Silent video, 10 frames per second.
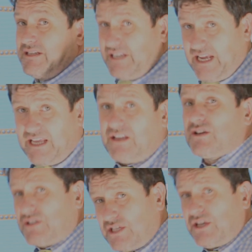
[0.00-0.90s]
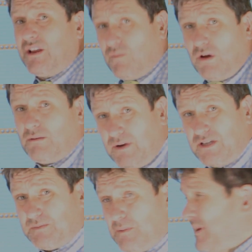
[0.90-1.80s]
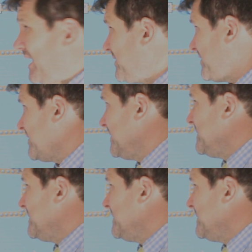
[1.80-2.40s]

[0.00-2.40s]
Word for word: the circuit because there's only one possible path.